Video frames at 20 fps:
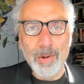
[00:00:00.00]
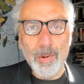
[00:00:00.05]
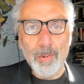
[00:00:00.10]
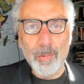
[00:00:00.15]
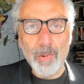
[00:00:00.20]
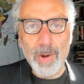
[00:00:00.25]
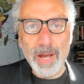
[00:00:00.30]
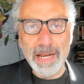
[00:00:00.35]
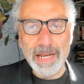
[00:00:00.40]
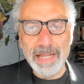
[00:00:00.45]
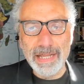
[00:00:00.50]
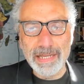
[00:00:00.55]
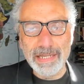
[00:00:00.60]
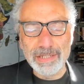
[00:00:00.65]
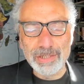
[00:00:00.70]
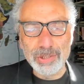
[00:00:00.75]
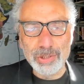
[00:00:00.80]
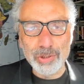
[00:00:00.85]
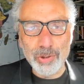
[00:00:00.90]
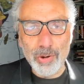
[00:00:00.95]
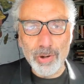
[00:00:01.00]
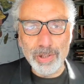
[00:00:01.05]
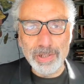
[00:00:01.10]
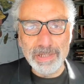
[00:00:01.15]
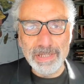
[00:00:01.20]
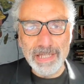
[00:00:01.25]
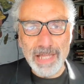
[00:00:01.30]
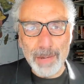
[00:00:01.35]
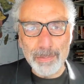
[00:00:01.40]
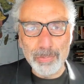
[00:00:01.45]
wedding in
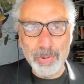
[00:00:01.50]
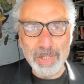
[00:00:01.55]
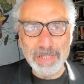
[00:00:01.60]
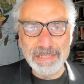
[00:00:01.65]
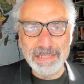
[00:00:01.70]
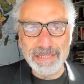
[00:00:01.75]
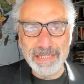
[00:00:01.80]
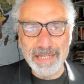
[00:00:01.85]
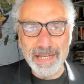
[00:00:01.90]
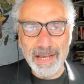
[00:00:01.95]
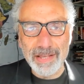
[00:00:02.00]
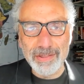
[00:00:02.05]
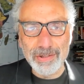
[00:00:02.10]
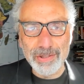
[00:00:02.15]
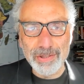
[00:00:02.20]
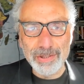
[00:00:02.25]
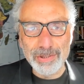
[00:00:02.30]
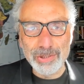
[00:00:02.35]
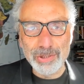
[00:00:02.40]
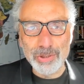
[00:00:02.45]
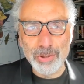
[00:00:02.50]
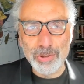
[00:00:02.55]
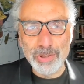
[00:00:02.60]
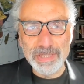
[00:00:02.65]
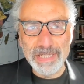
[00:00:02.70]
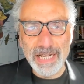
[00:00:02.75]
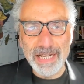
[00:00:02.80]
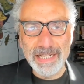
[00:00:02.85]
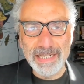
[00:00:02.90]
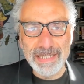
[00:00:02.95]
Jordan that brings together the
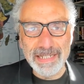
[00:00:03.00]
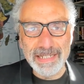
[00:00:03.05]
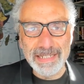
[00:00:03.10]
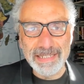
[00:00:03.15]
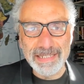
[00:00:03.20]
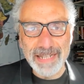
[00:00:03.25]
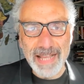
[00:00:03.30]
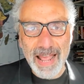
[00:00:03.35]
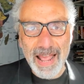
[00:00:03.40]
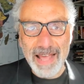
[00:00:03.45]
Jordanian